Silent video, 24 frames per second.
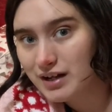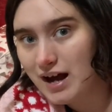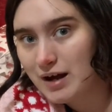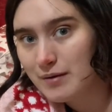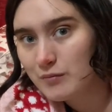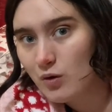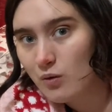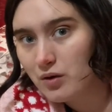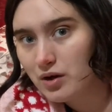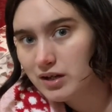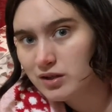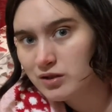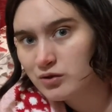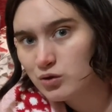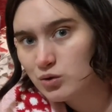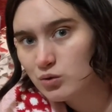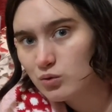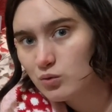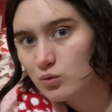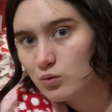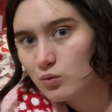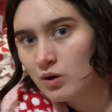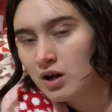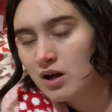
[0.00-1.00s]
I'm going to
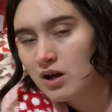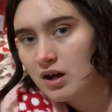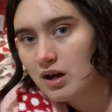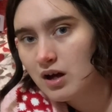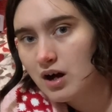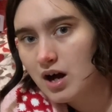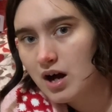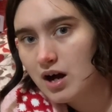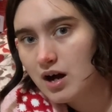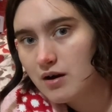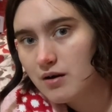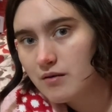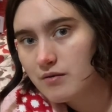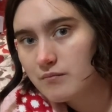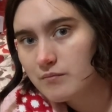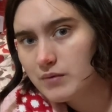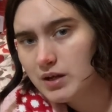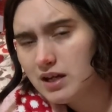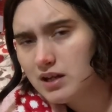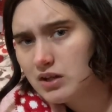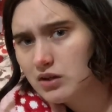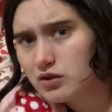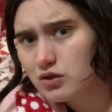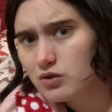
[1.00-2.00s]

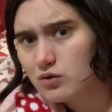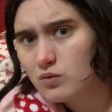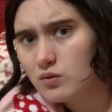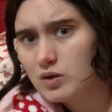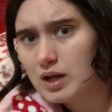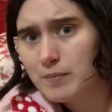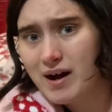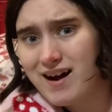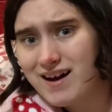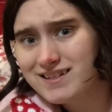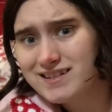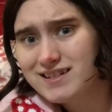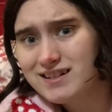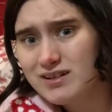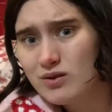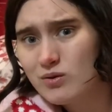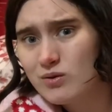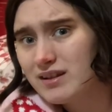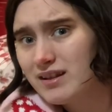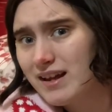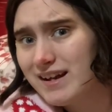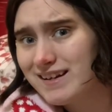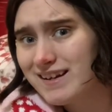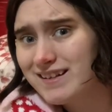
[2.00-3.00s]
either do epoxy or
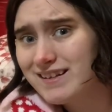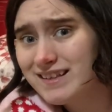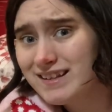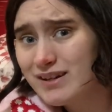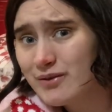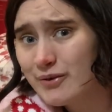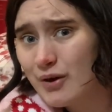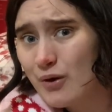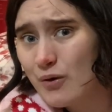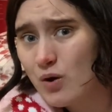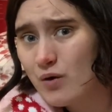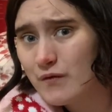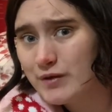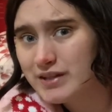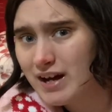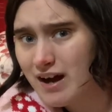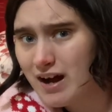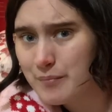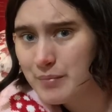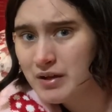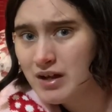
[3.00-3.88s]
like a clear coat over top.